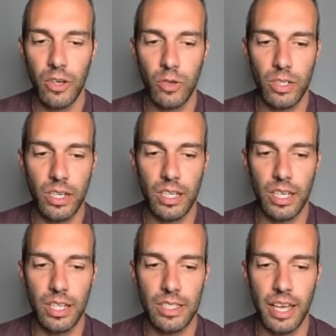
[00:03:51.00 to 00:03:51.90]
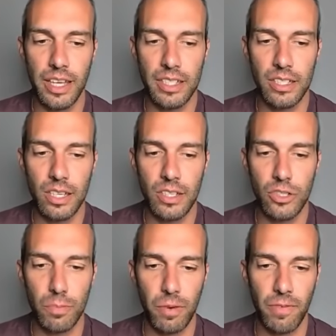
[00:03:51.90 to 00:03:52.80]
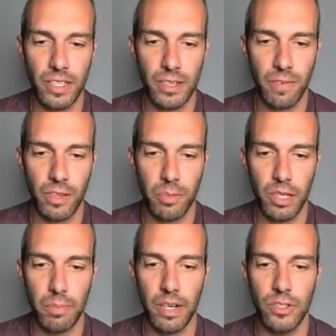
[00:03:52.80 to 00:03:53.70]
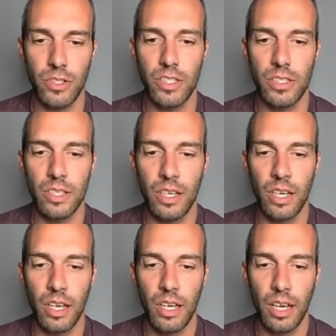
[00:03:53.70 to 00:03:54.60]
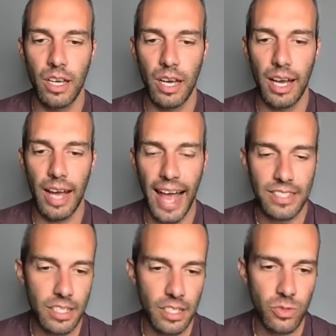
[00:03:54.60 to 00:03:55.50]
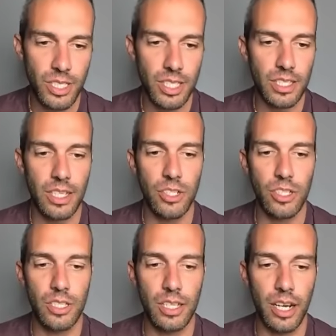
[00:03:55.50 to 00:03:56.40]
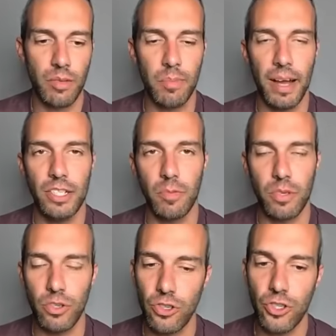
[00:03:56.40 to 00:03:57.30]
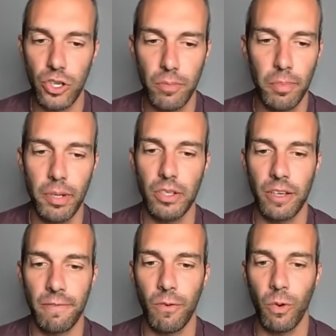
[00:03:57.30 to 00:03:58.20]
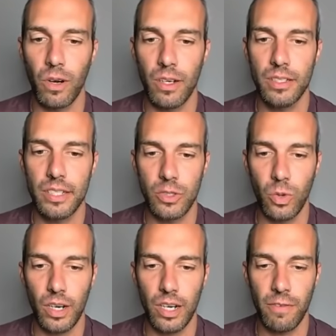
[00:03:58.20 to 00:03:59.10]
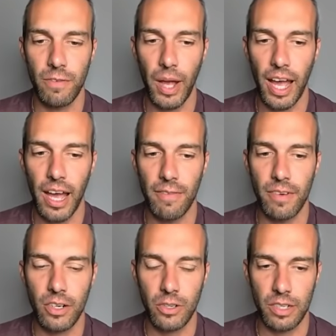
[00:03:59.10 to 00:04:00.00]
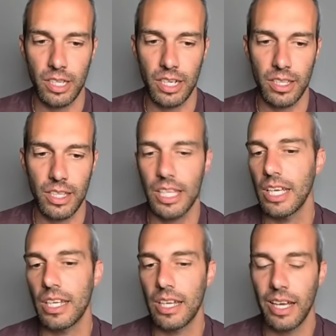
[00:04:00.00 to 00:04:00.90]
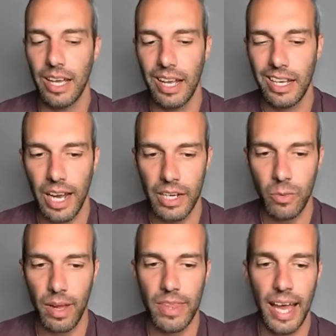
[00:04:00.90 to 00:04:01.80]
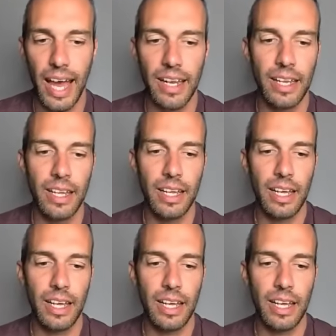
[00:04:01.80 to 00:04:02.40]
Credilli takes super effective from the bullet punches. Acid is resisted. It's just a terrible matchup. You should be building for Scizor if you have a Credilli on the lead. Kind of read that.